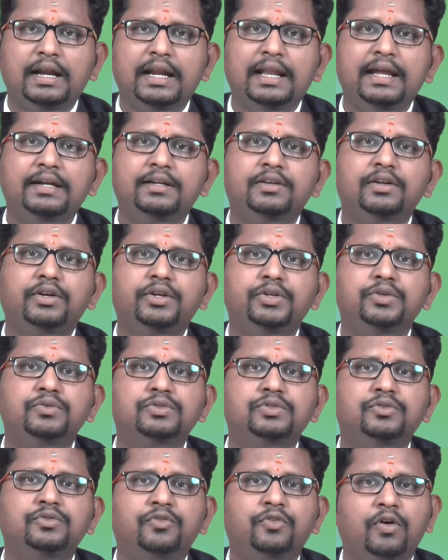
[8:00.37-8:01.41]
and later
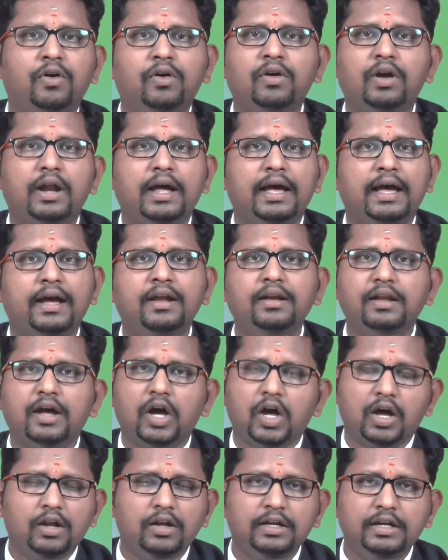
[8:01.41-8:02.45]
used for
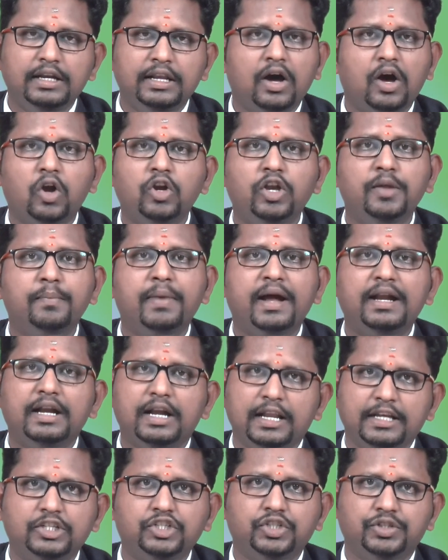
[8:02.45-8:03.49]
and
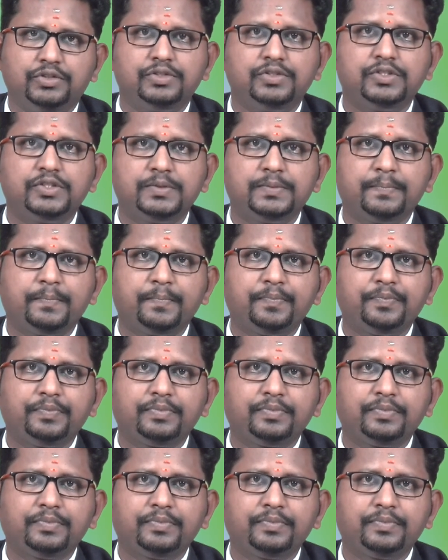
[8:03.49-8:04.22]
on-demand lectures.